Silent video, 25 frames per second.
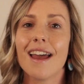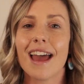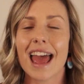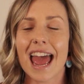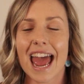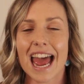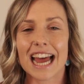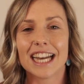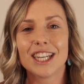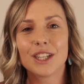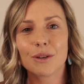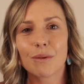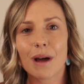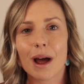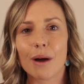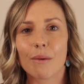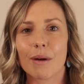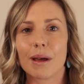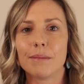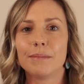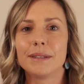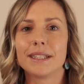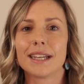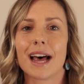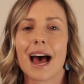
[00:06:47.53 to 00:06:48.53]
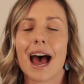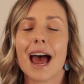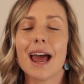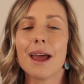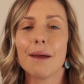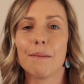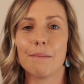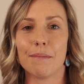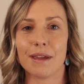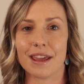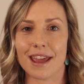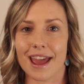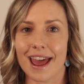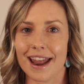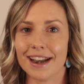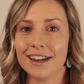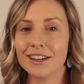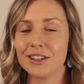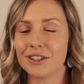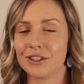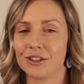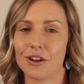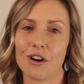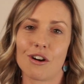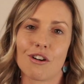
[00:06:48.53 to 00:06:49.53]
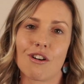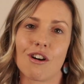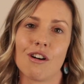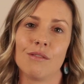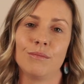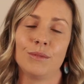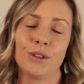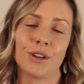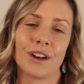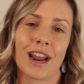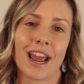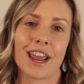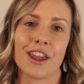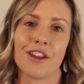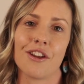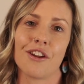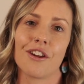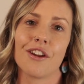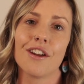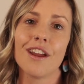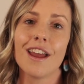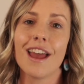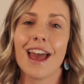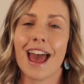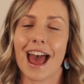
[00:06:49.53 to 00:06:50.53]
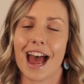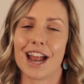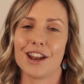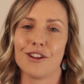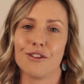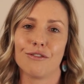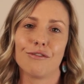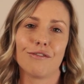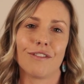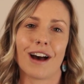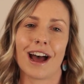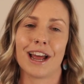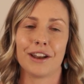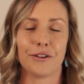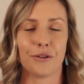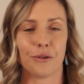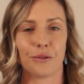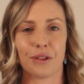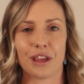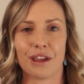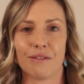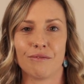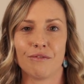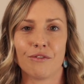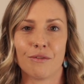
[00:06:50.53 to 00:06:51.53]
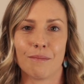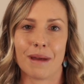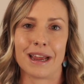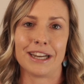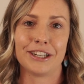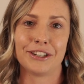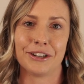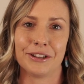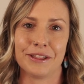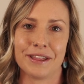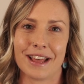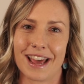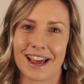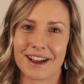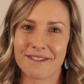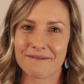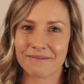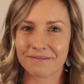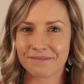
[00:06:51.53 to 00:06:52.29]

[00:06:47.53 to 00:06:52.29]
head to our website, bn.com.au, and you'll find all the information there.